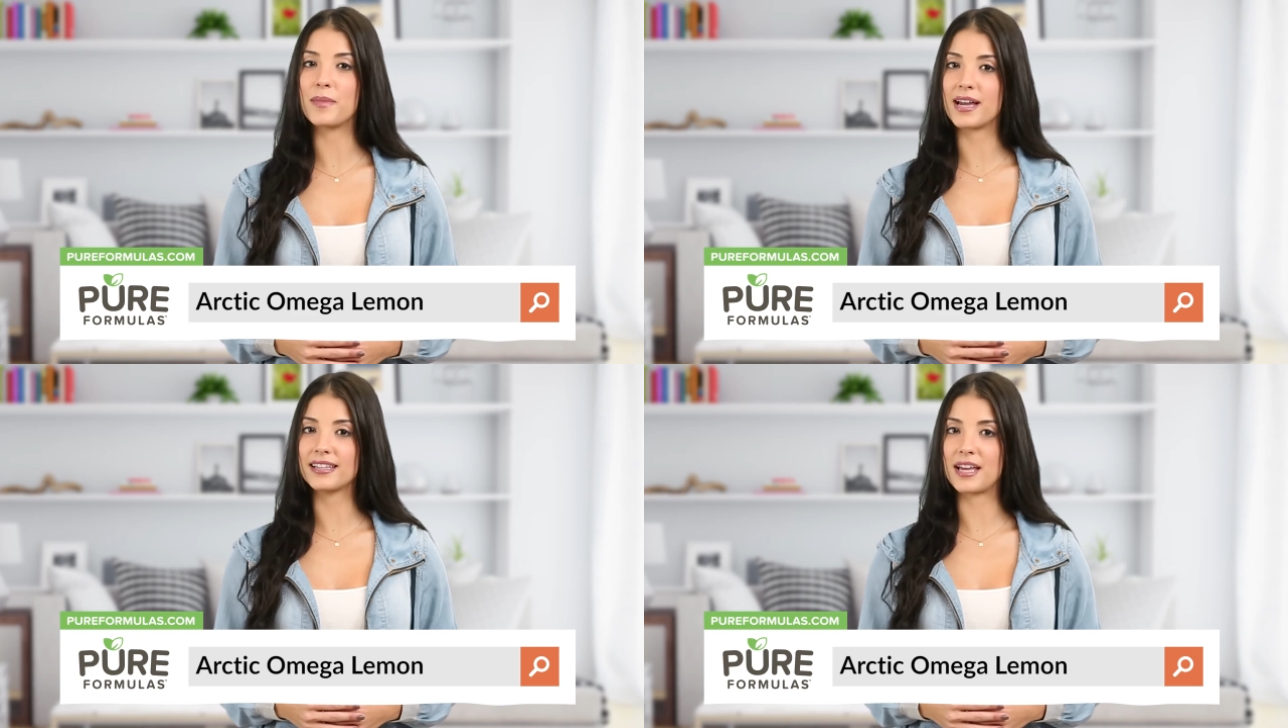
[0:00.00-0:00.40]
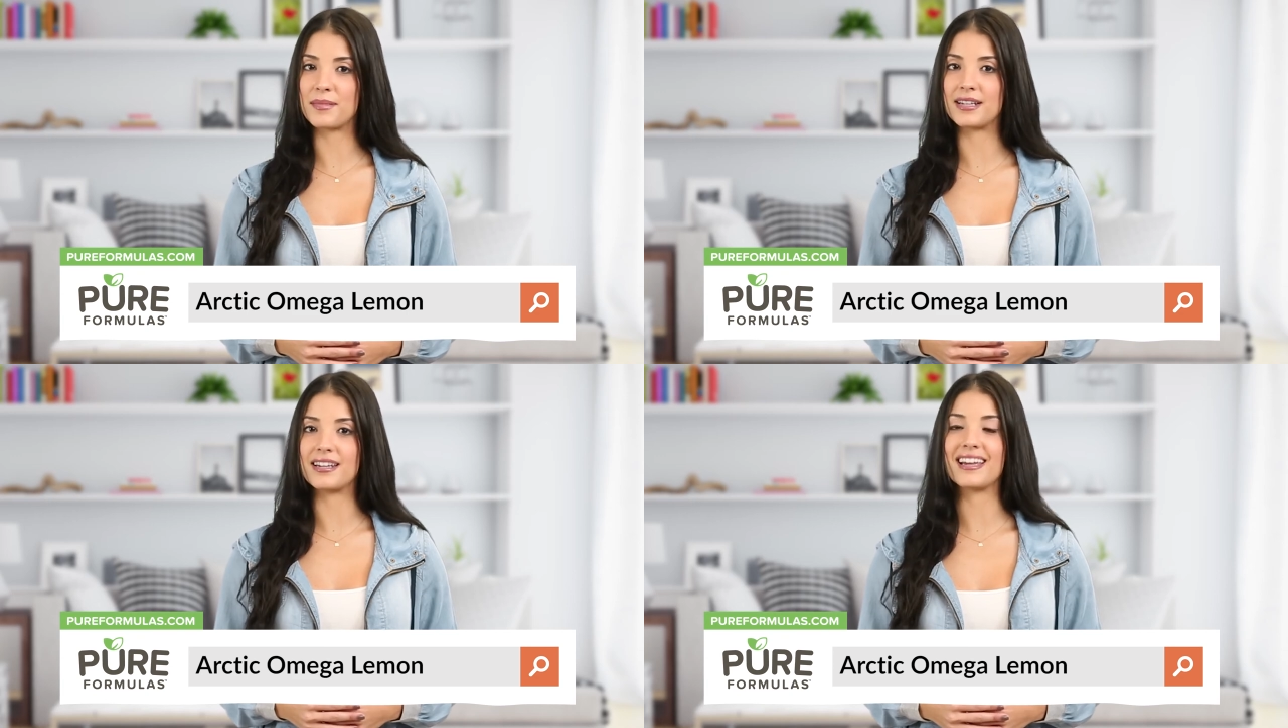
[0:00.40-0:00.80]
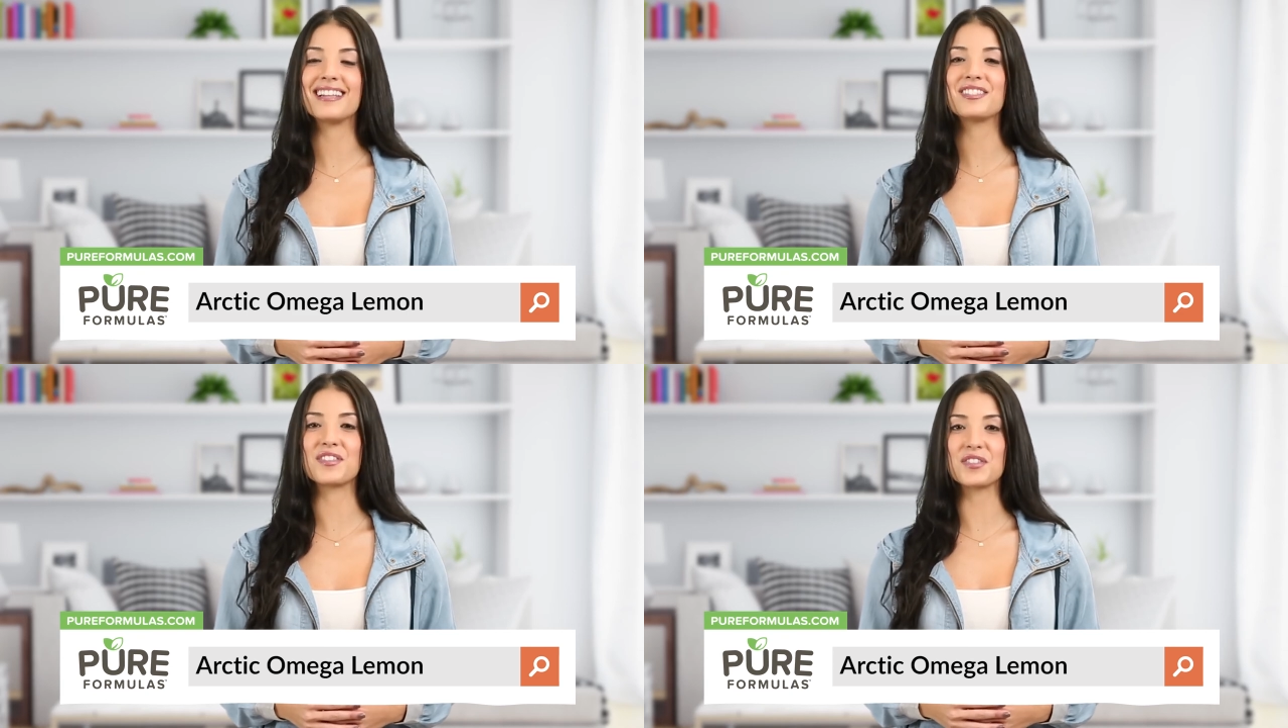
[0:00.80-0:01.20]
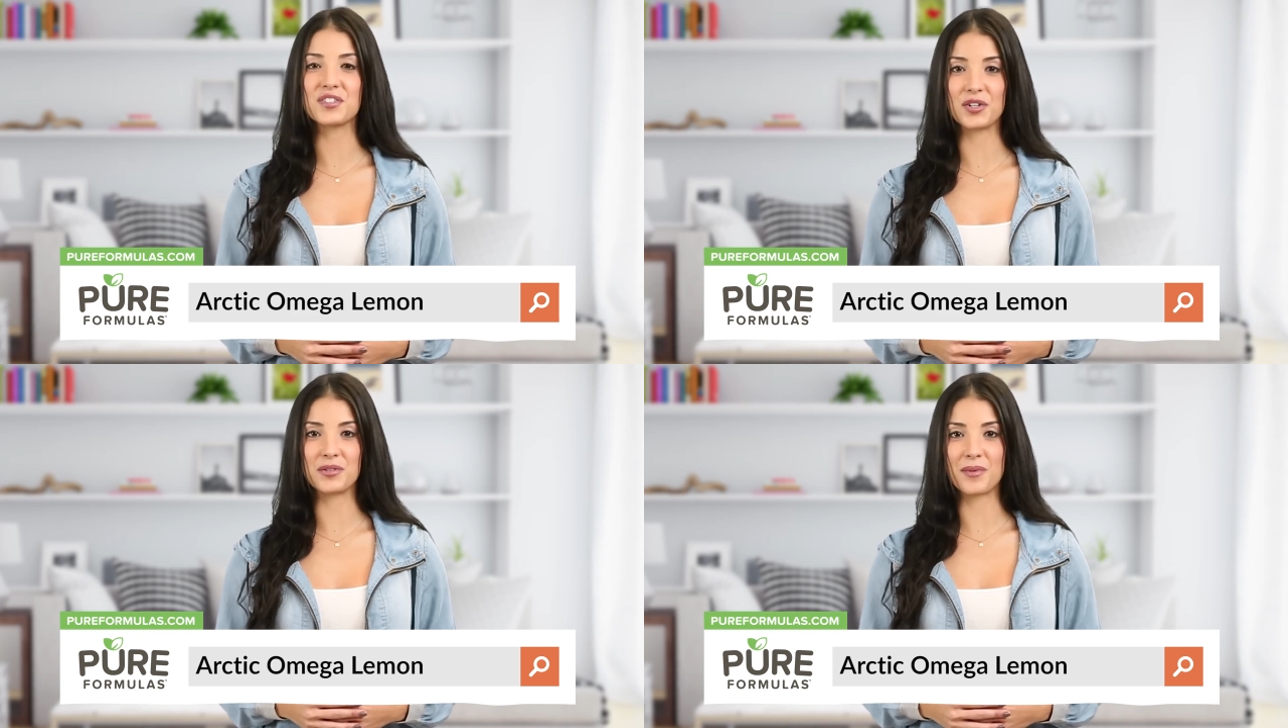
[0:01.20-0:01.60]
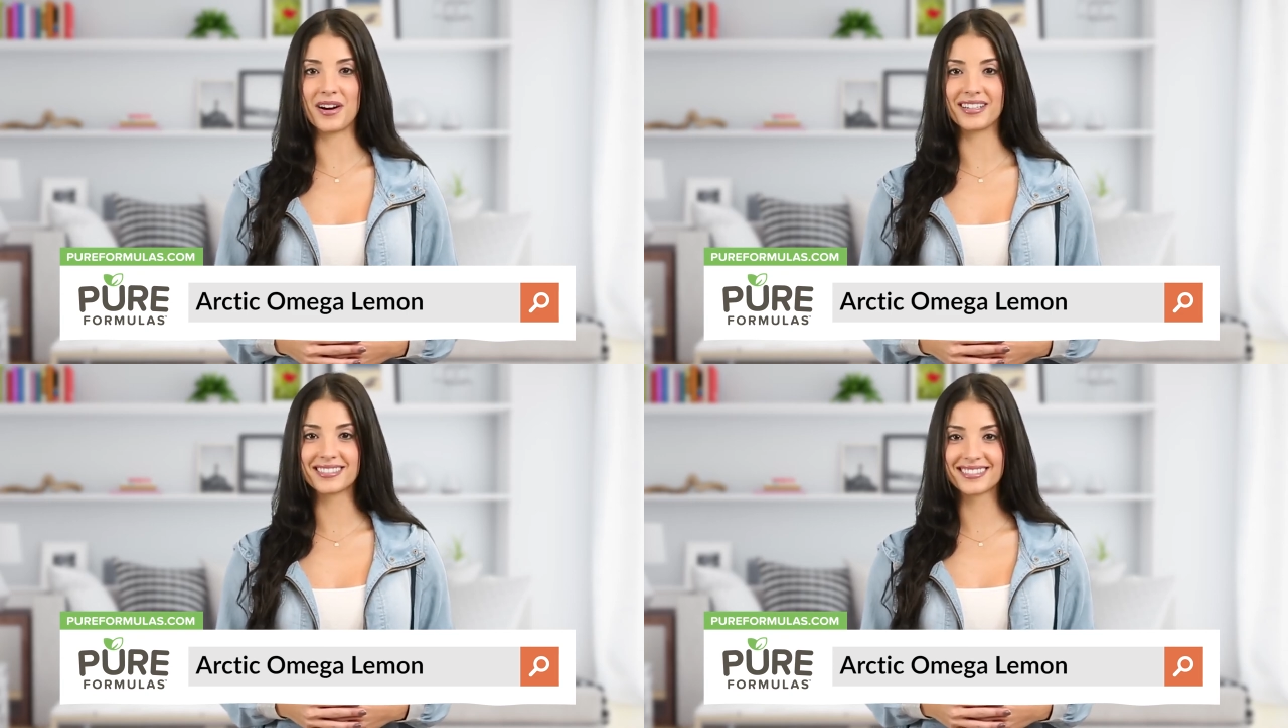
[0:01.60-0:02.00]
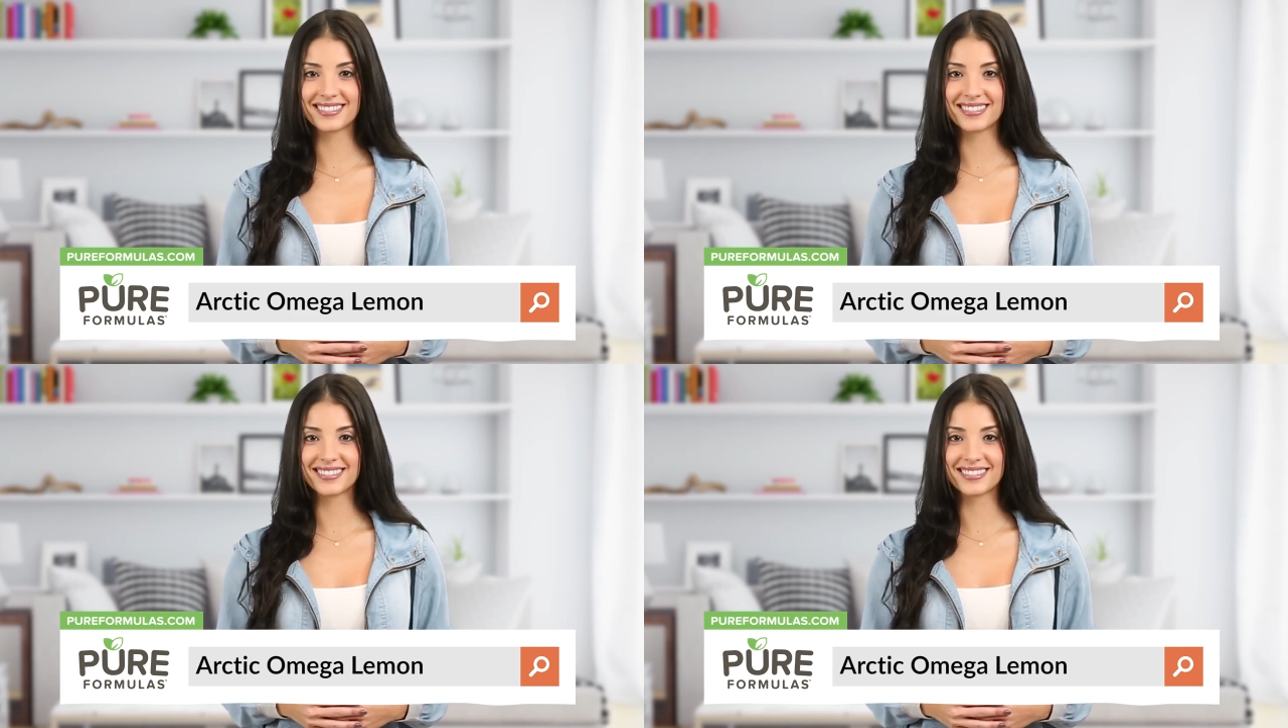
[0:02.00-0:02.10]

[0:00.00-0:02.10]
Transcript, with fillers: Omega Lemon into the search bar.